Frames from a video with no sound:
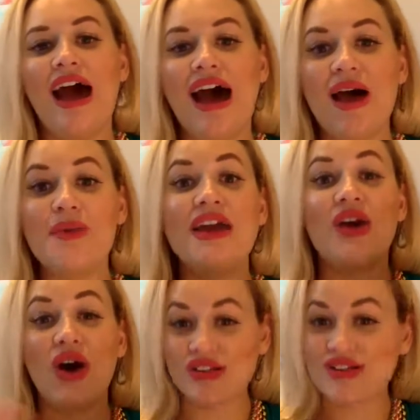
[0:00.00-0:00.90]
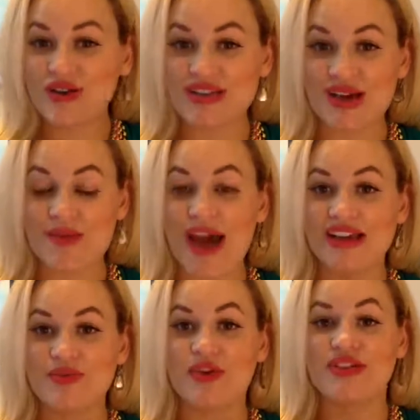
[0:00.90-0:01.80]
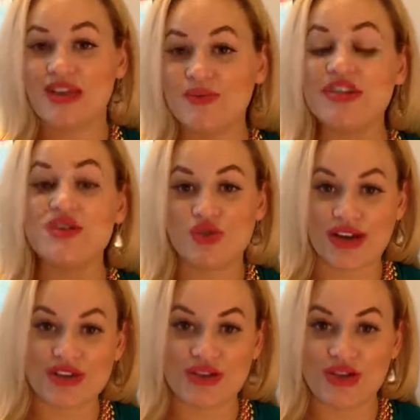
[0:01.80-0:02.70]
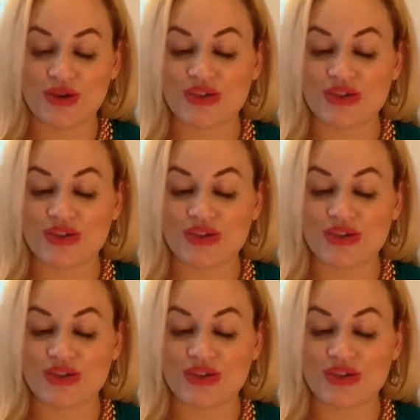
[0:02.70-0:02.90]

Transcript: and also some expert tips and tricks too.